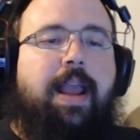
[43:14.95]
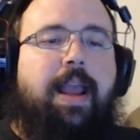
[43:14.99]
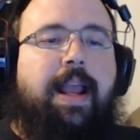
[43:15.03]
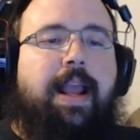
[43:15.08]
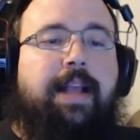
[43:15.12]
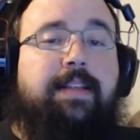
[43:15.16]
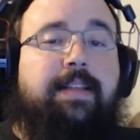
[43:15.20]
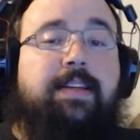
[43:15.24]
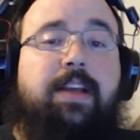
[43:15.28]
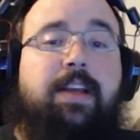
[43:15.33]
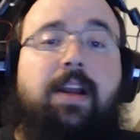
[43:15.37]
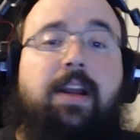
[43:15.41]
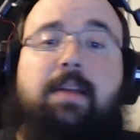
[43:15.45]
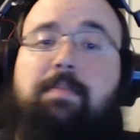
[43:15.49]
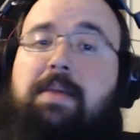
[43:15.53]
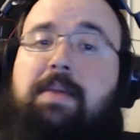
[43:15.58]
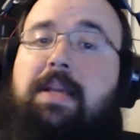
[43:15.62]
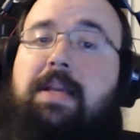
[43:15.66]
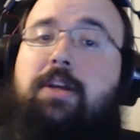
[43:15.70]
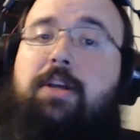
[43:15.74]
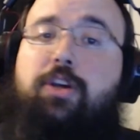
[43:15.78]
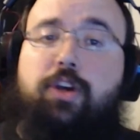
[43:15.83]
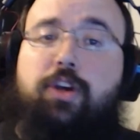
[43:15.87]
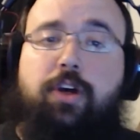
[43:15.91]
It's going to be
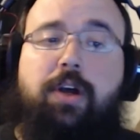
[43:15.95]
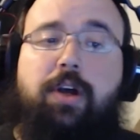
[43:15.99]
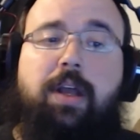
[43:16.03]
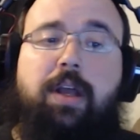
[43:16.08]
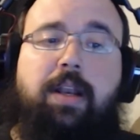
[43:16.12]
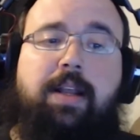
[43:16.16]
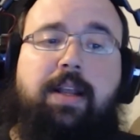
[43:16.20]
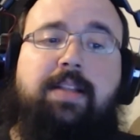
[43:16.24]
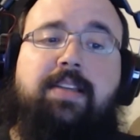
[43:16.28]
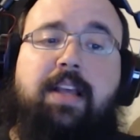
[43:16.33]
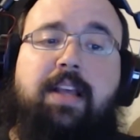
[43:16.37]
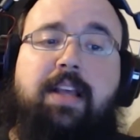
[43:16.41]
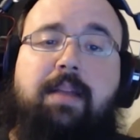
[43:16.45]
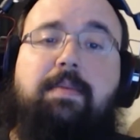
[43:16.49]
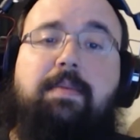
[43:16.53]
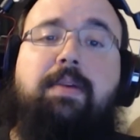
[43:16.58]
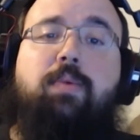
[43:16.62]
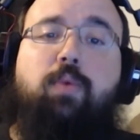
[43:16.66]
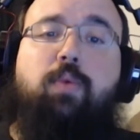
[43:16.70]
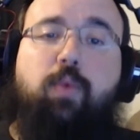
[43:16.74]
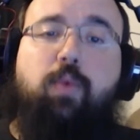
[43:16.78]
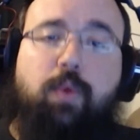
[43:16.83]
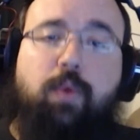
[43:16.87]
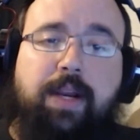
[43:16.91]
good. It's going to be
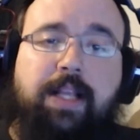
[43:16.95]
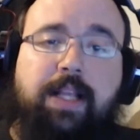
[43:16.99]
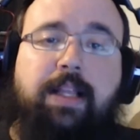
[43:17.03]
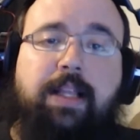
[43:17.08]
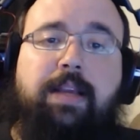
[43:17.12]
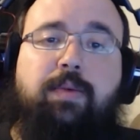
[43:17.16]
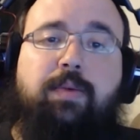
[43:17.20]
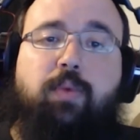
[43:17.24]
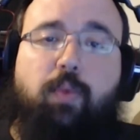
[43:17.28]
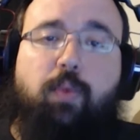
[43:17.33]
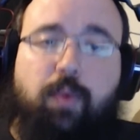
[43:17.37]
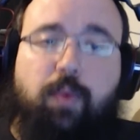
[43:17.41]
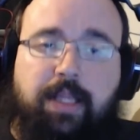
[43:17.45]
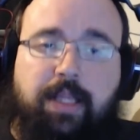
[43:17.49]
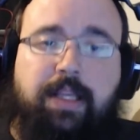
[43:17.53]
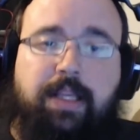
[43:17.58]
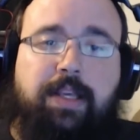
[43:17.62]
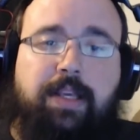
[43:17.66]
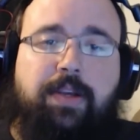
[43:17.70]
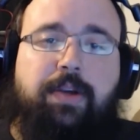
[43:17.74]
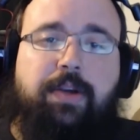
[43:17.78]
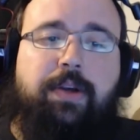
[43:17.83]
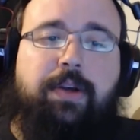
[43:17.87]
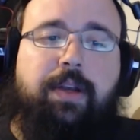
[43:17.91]
really,
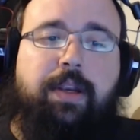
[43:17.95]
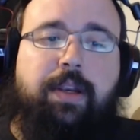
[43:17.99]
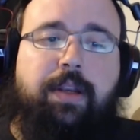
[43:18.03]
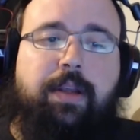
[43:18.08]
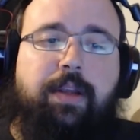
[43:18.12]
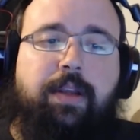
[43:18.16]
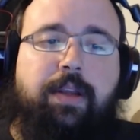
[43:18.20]
really good.